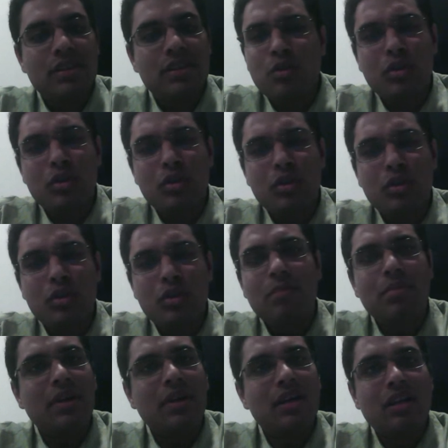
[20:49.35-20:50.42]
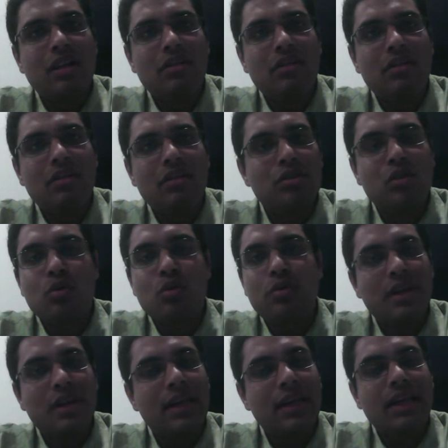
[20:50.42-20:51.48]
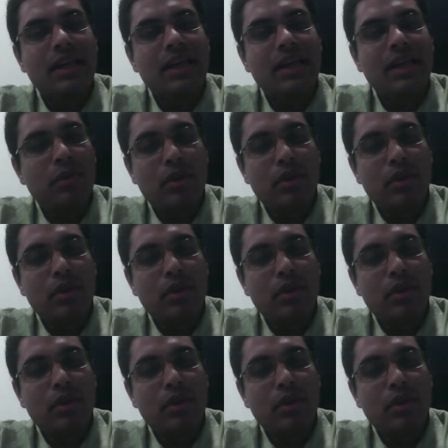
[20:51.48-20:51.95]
So it was multiple individuals who really helped me.